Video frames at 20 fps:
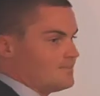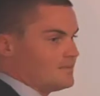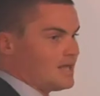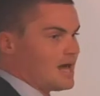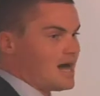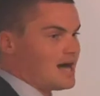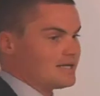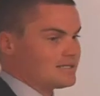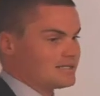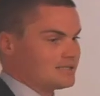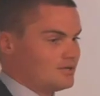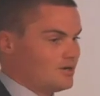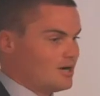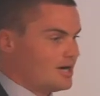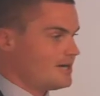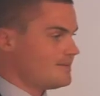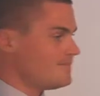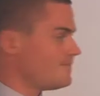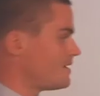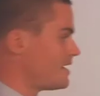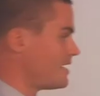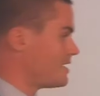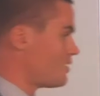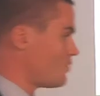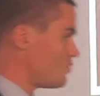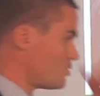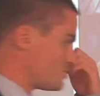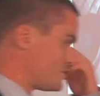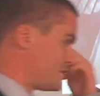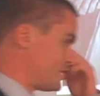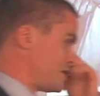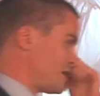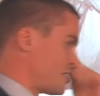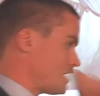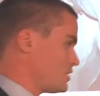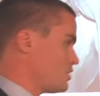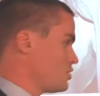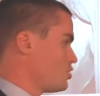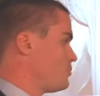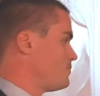last night, and I wanted to
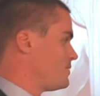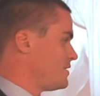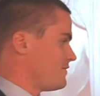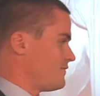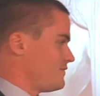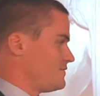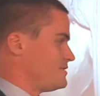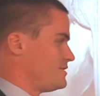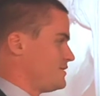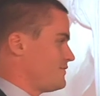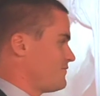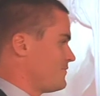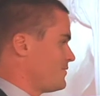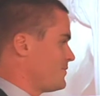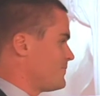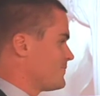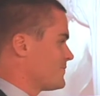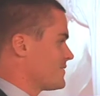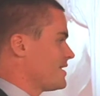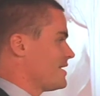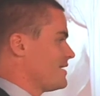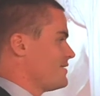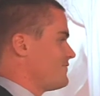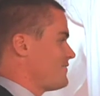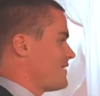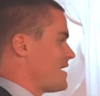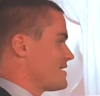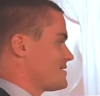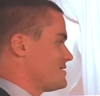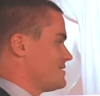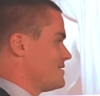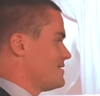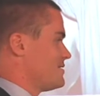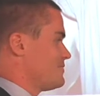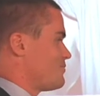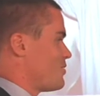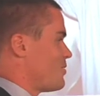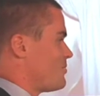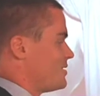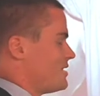share a little bit of different. In fact,
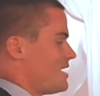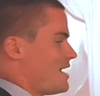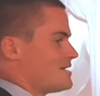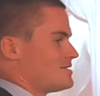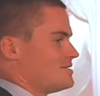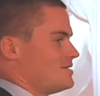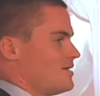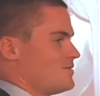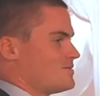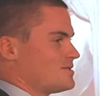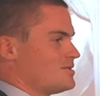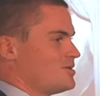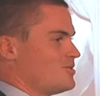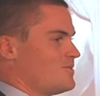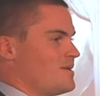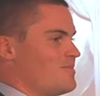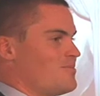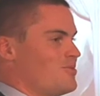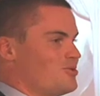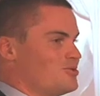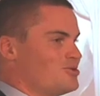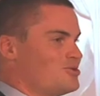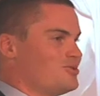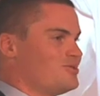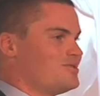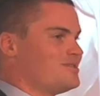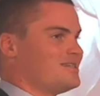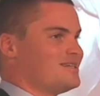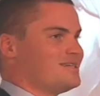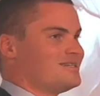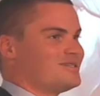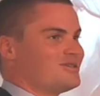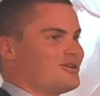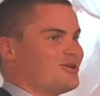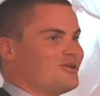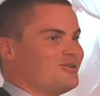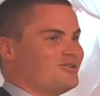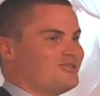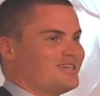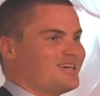probably last night was a little bit more juicy, so
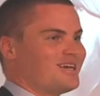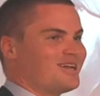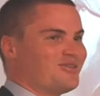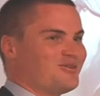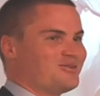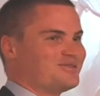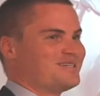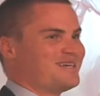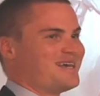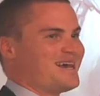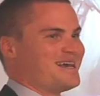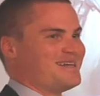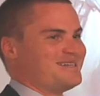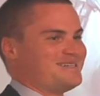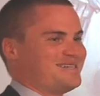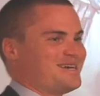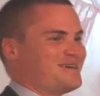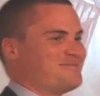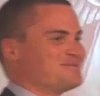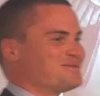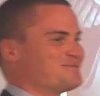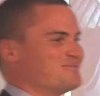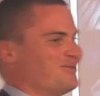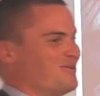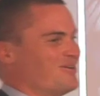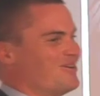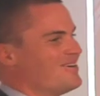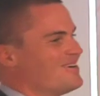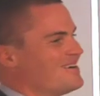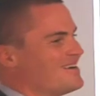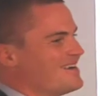you should get along to your A G Ms more.